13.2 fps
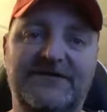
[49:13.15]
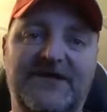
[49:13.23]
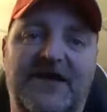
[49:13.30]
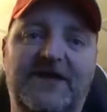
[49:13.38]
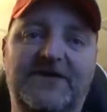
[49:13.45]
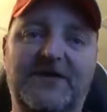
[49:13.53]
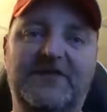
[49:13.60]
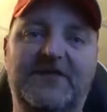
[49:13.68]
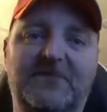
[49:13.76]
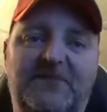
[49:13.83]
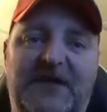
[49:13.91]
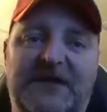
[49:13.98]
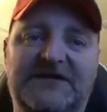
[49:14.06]

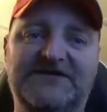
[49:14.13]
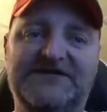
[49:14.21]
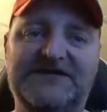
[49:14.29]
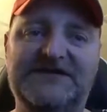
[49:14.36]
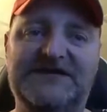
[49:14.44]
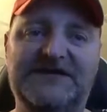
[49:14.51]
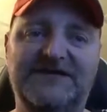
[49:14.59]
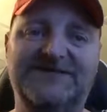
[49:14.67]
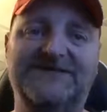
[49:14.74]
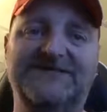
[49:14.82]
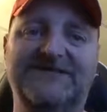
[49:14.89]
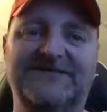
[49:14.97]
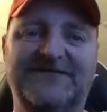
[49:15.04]
The panda seat.
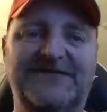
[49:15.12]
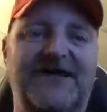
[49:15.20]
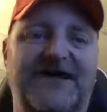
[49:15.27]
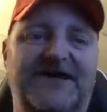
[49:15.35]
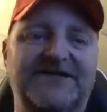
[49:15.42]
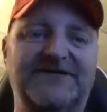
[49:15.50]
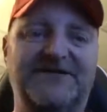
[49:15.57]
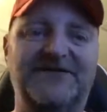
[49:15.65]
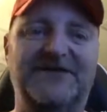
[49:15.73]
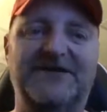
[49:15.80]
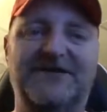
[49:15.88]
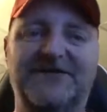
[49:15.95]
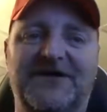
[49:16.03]
Yeah, I know. There
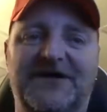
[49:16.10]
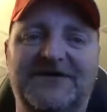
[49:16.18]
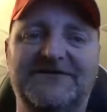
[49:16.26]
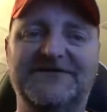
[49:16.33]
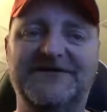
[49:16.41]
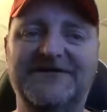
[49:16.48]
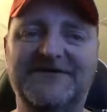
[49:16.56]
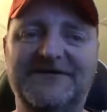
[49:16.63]
you go, Nines.